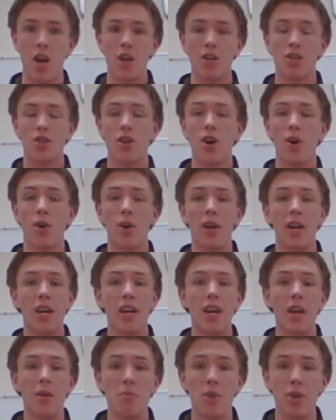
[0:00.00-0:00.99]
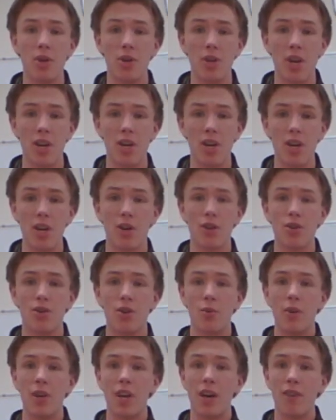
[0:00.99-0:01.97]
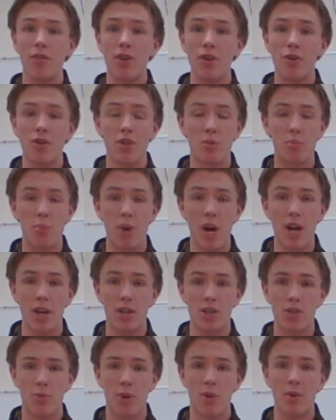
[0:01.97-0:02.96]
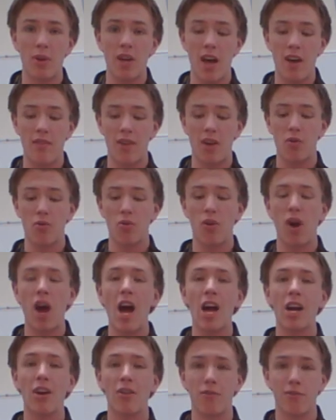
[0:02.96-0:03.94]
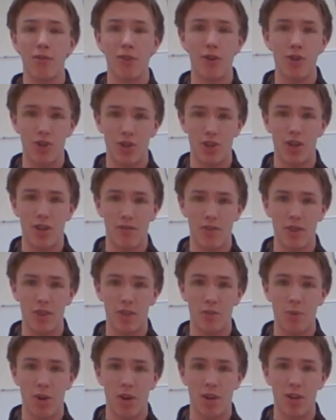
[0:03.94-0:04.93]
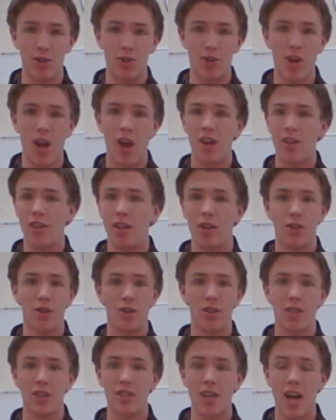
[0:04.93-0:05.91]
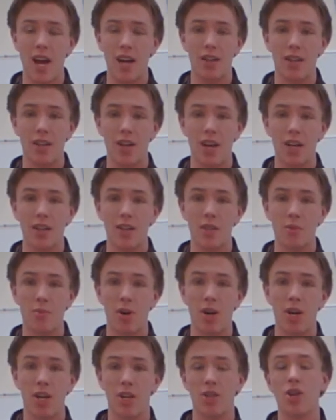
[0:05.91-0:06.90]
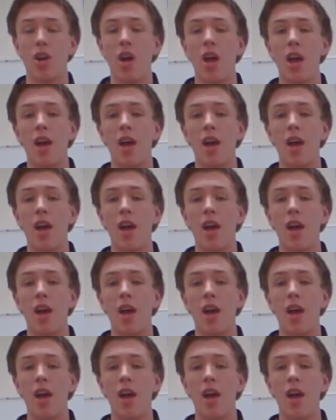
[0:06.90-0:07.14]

So, in 1,000,000 years, we'd have no sponge, but we'd have a rock version of the sponge that looked exactly like the sponge.